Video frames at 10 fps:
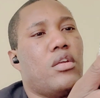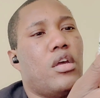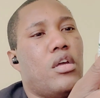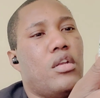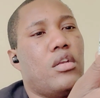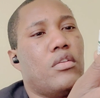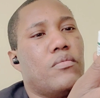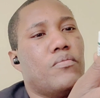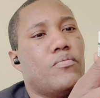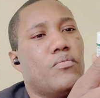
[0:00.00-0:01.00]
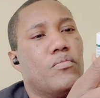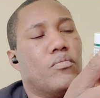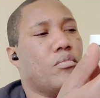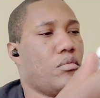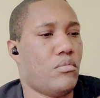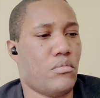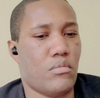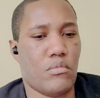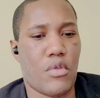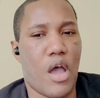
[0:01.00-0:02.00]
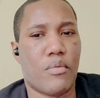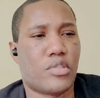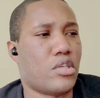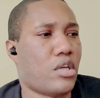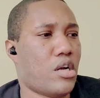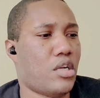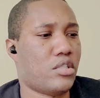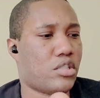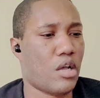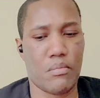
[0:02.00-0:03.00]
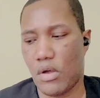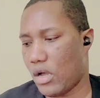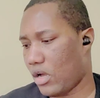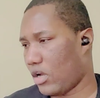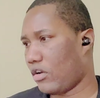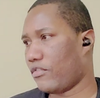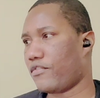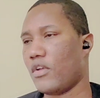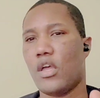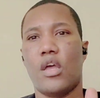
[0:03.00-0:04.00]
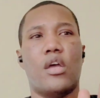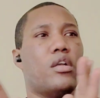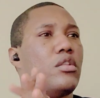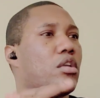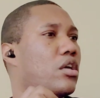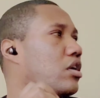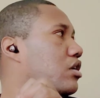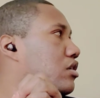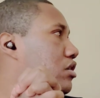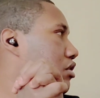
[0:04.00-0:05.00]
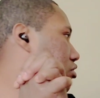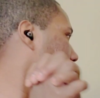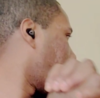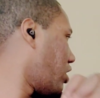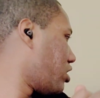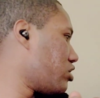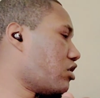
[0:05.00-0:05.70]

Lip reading: And I was looking at some of the creators